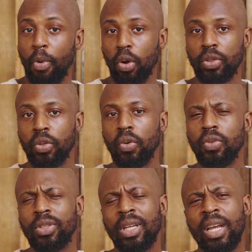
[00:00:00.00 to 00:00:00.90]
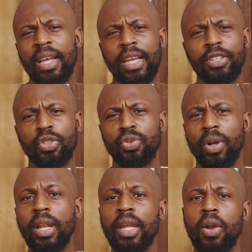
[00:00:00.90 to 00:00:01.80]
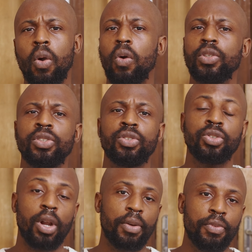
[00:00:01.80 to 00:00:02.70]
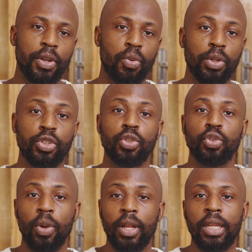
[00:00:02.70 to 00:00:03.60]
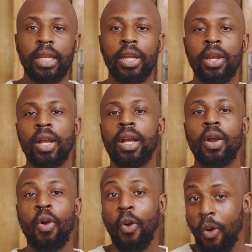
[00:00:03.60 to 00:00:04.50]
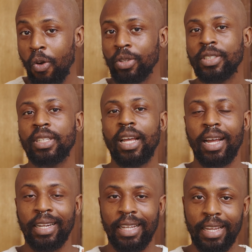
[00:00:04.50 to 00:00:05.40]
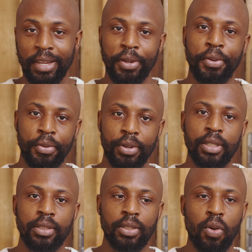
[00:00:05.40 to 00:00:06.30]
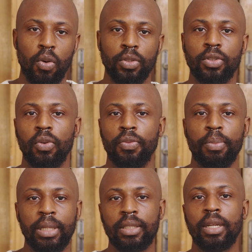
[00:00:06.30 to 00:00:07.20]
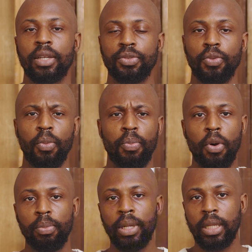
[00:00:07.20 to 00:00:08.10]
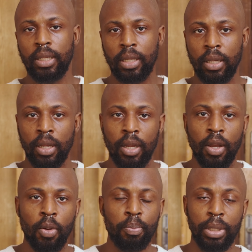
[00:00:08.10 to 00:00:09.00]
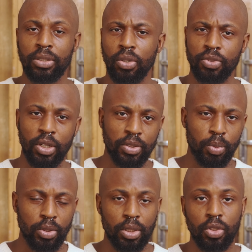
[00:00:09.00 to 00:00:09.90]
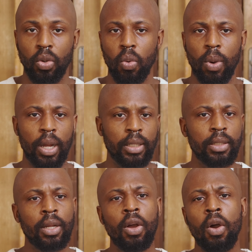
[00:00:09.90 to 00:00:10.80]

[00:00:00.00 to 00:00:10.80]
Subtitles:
potholes, it usually causes traffic, which usually cause an increased cost of maintenance for public means of transportation, one.